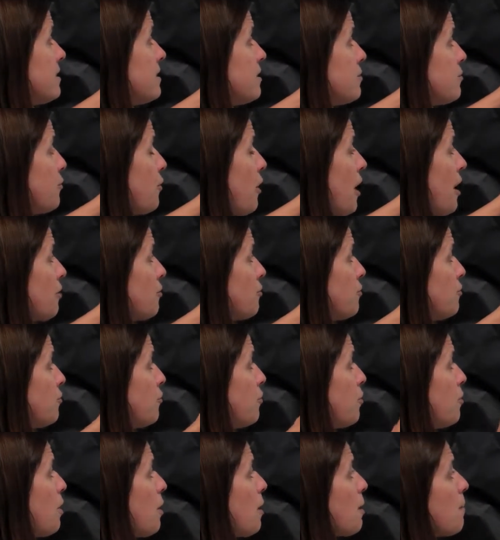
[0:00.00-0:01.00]
is fraction
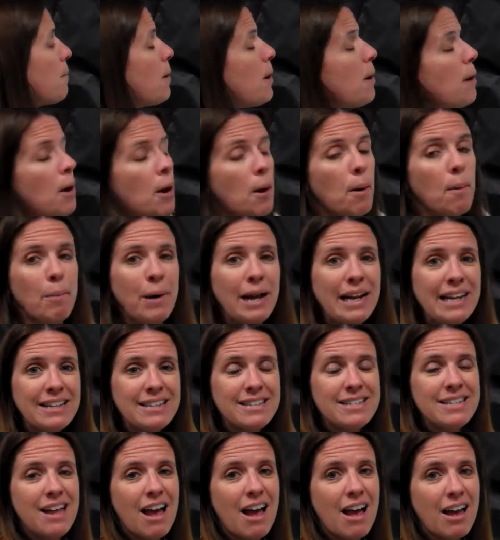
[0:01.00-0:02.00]
form, but
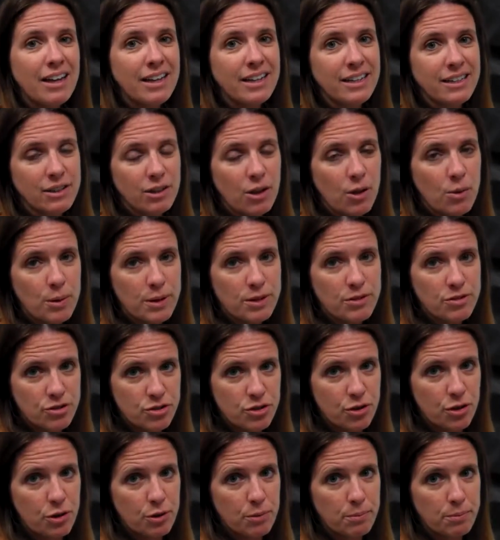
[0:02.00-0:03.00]
it's not in lowest
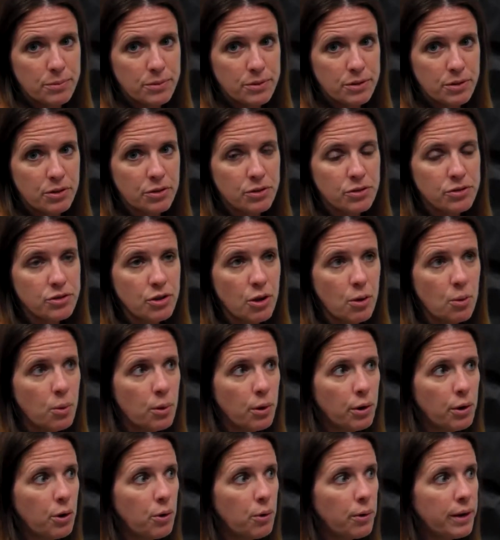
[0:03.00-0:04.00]
terms. So
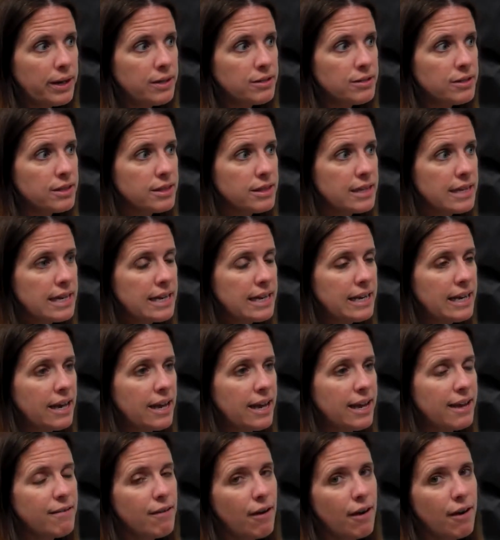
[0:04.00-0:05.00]
we're going to think
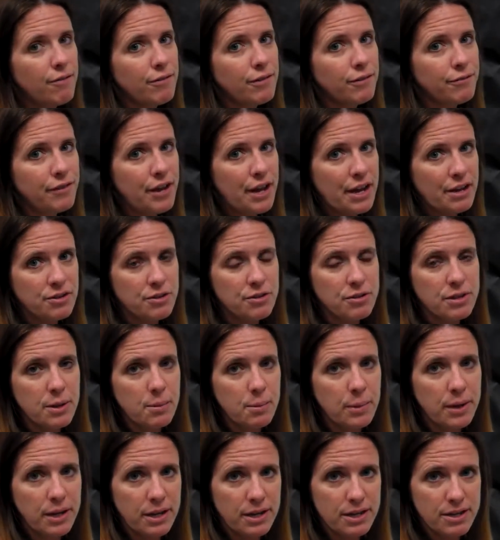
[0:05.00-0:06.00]
of a factor that
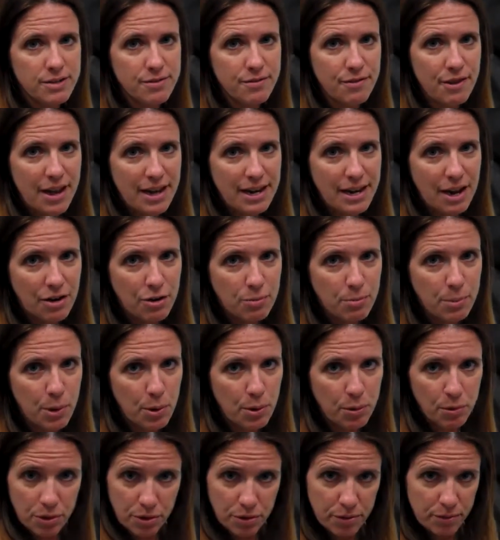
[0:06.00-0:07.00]
we can divide out of
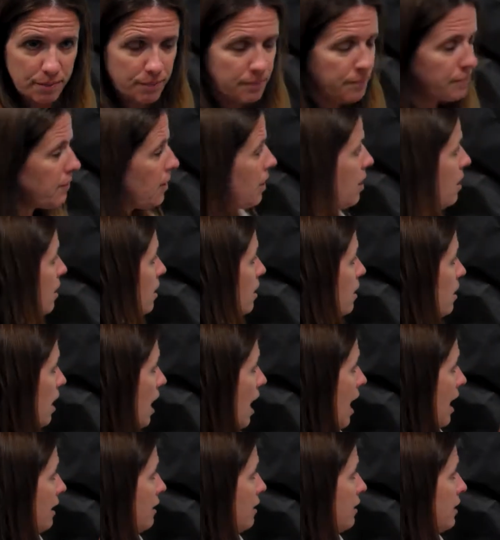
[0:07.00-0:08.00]
both.
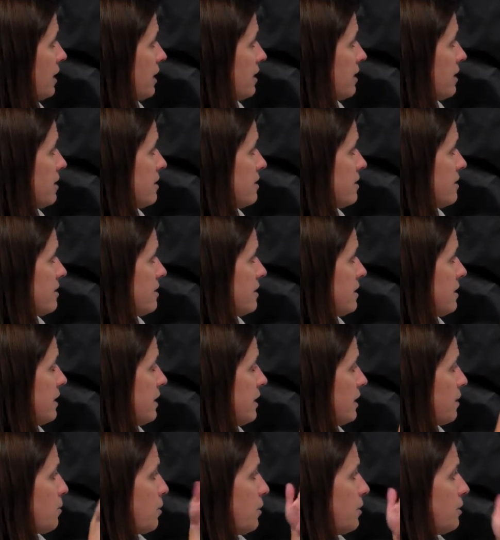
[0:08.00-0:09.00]
I look at this and
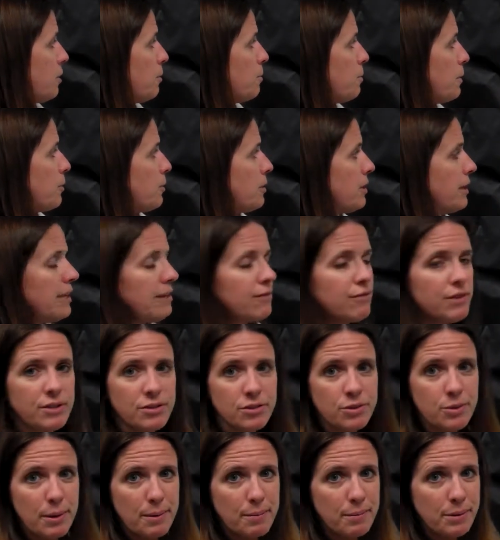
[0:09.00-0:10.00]
think, well, they're both even,
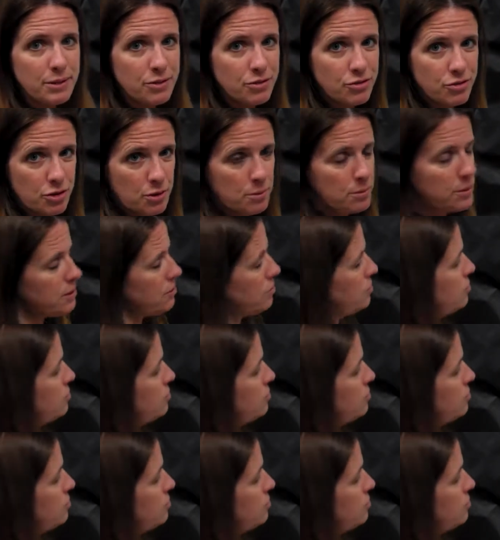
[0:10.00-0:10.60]
so I'm going to start with